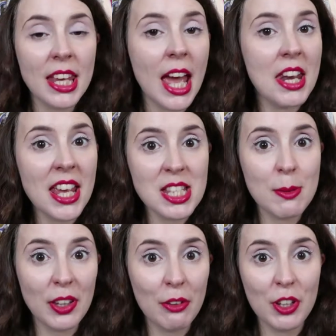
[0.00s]
The next
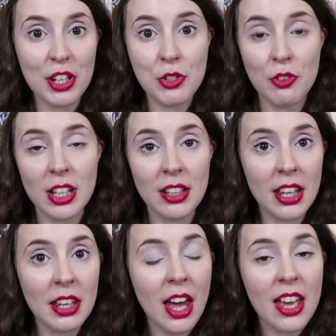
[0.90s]
book I finished
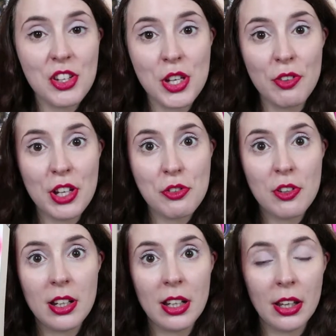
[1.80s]
reading, I actually finished
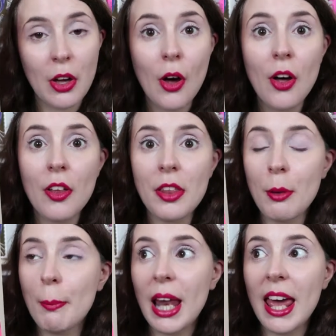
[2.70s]
reading On
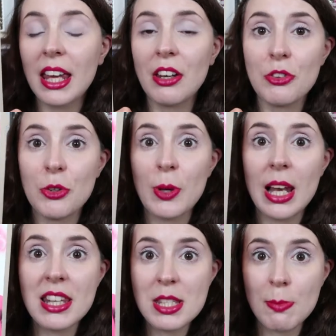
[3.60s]
the Plane to
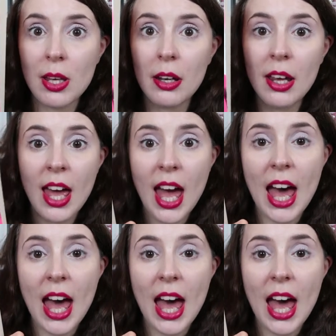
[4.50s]
Lisbon,